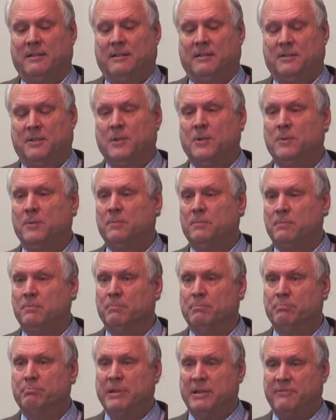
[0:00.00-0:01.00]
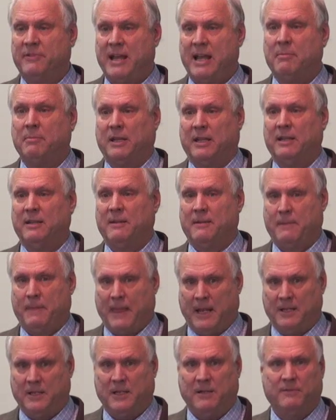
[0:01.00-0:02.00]
to be family
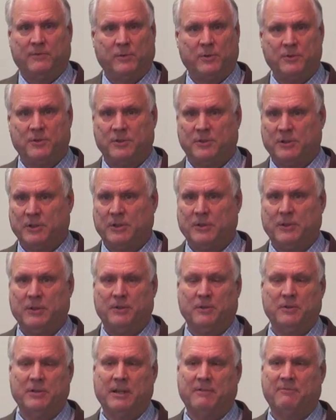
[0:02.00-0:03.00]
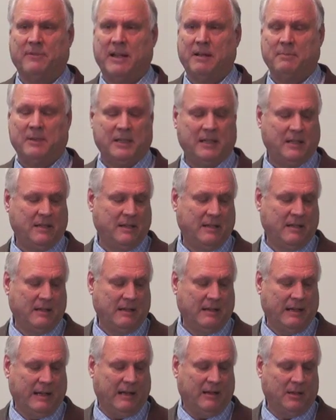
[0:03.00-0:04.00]
and to influence your children through that family
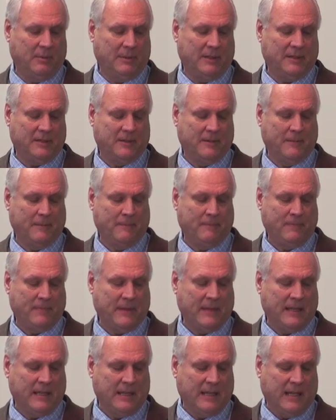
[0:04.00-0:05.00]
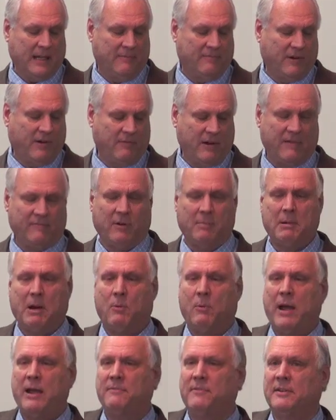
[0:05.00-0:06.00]
element. And for my
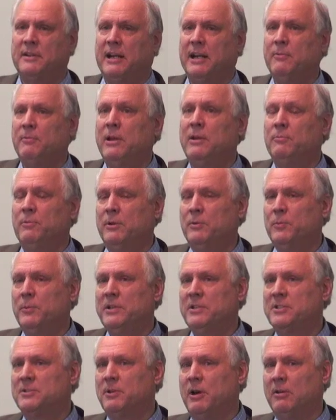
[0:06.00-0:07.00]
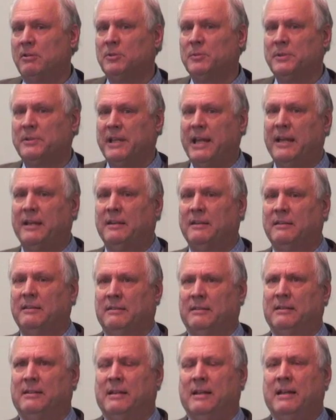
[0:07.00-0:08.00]
wife and I, when we struggled with that,
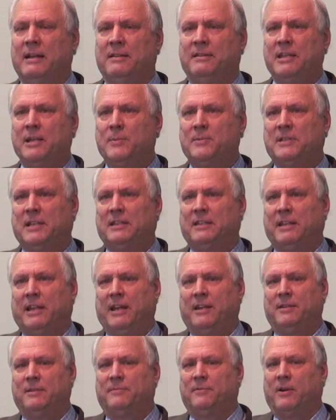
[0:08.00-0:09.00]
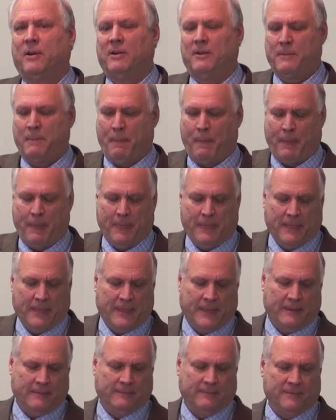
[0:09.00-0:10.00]
I think it was at the end of our
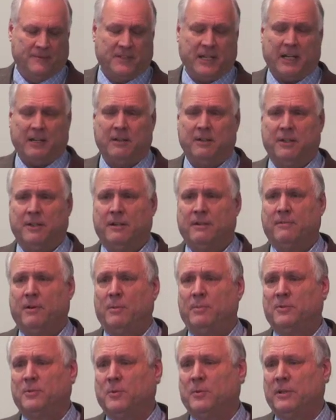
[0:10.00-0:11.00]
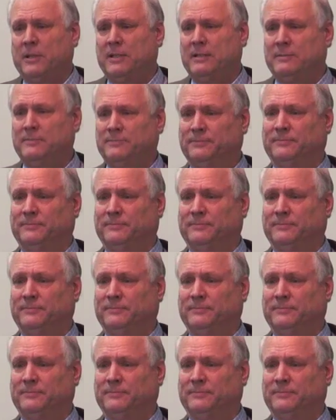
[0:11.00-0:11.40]
second year of homeschooling,